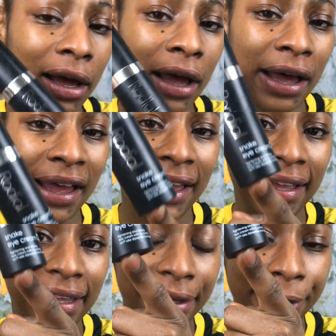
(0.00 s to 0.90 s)

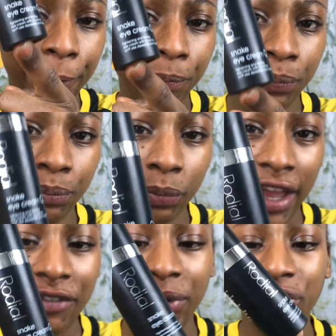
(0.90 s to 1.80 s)
I
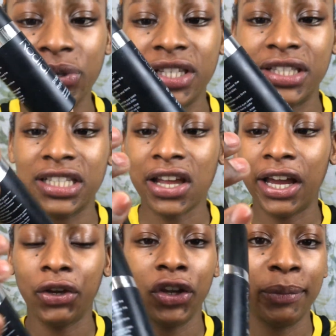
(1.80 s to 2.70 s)
have been using this
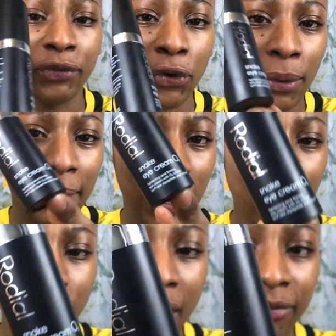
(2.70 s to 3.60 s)
eye cream for about
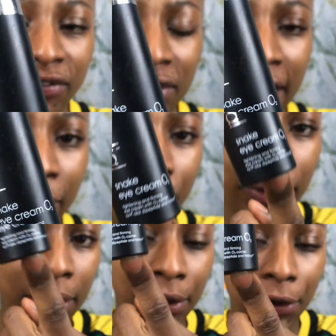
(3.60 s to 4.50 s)
a month now
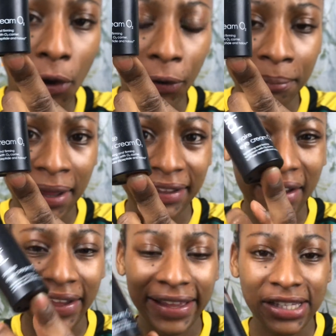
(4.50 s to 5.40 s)
on my
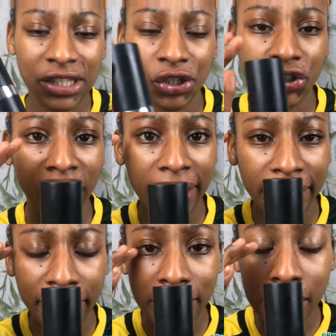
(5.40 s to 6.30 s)
eyes to try
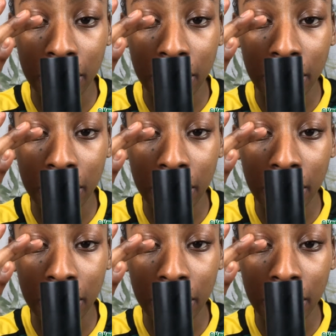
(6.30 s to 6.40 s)
and